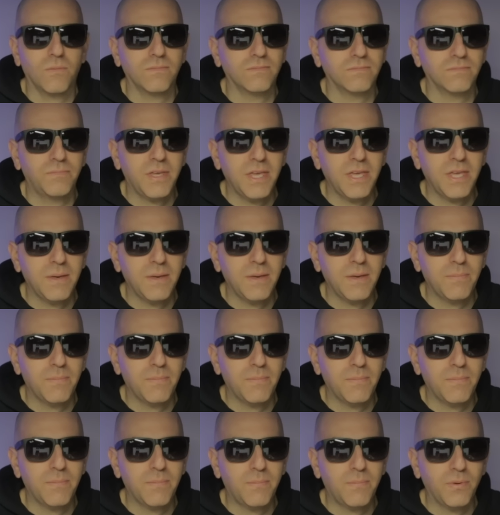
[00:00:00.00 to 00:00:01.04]

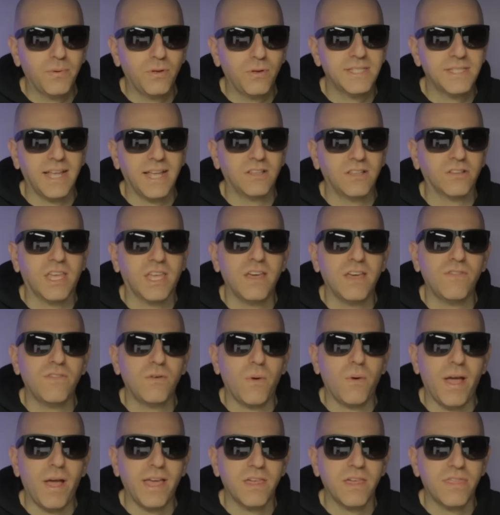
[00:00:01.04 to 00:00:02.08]
people saying they'll give
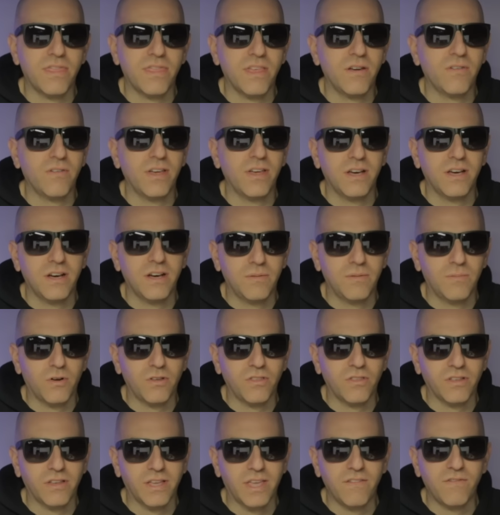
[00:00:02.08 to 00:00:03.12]
away Ethereum
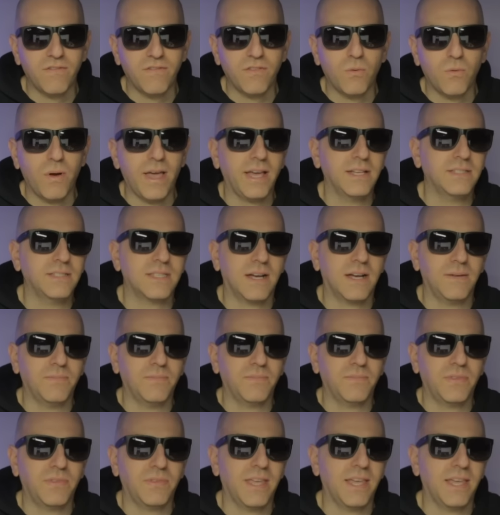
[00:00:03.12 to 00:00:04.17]
or they'll give away
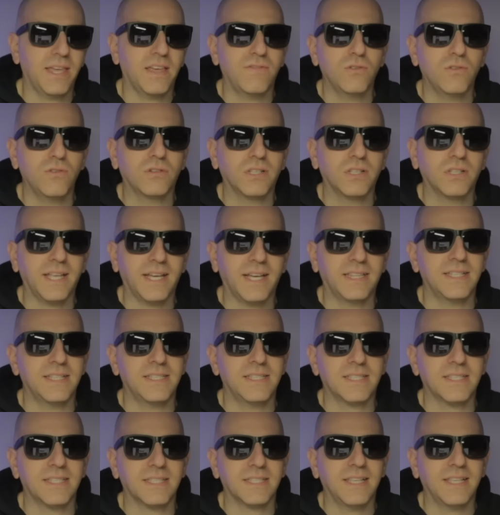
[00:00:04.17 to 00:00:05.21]
something, if you click this
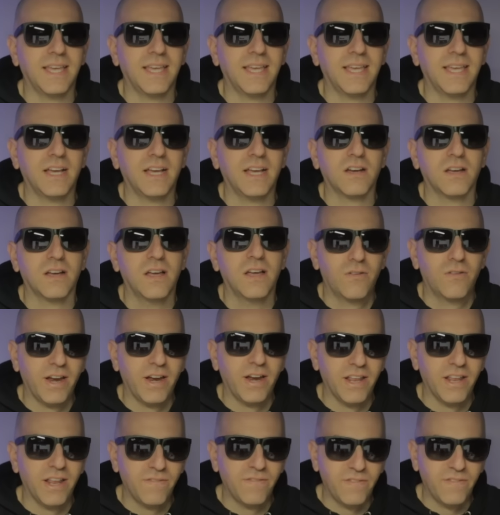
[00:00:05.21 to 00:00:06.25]
link, right?
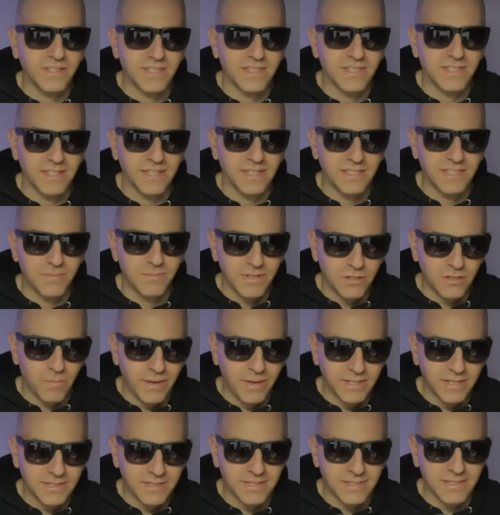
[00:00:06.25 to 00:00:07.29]
If it's Mr.
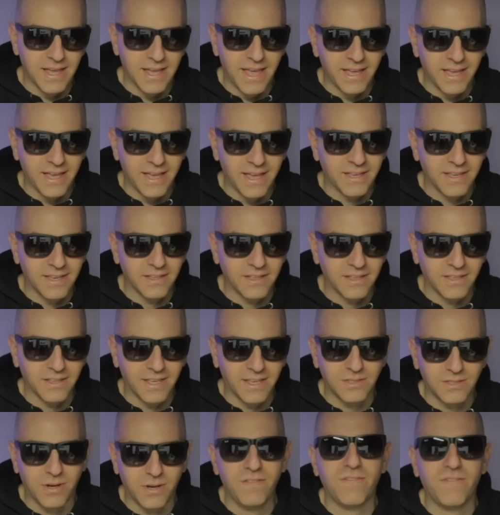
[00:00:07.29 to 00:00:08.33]
Beast saying you'll get
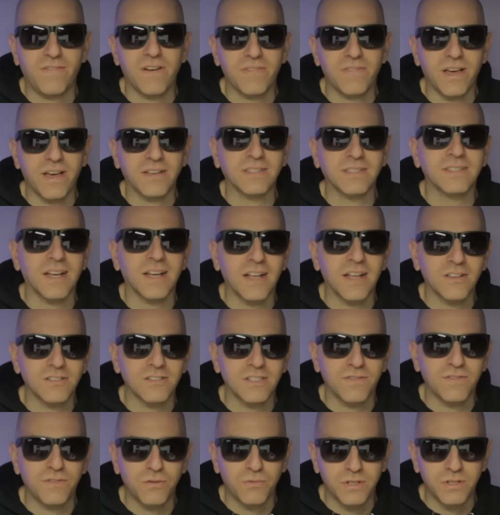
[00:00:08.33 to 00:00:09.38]
$25,000
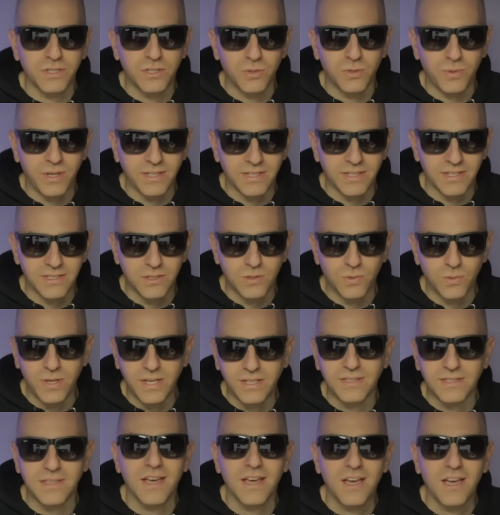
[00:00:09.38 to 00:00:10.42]
if you retweet his
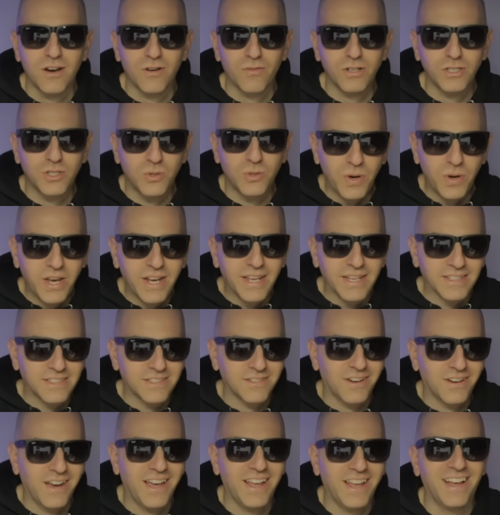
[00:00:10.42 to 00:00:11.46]
tweet, retweet
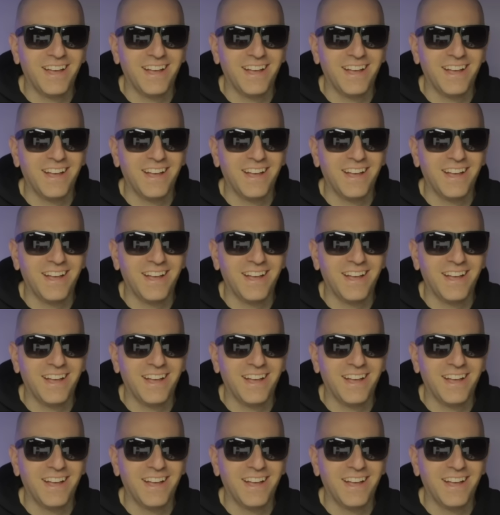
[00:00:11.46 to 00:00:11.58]
it. Right?